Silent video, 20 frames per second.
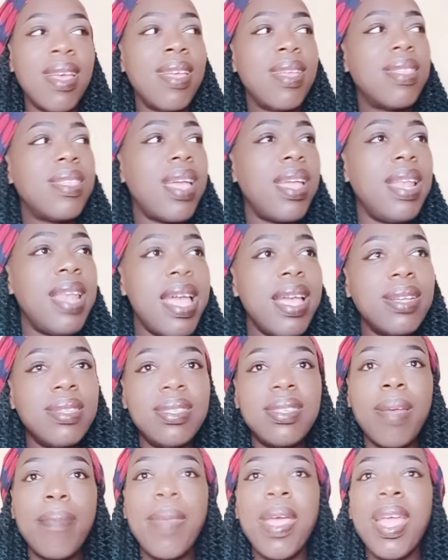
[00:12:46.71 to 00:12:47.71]
they like
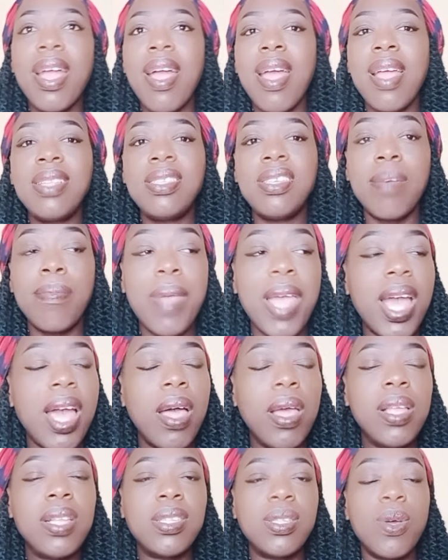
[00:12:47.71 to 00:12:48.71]
Jamaica, Jamaica
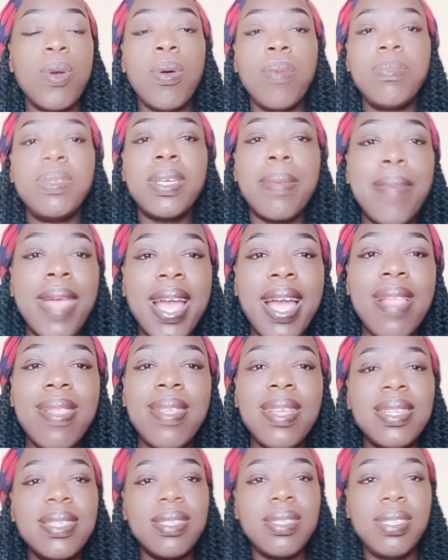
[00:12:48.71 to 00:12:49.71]
is home, Jamaica this,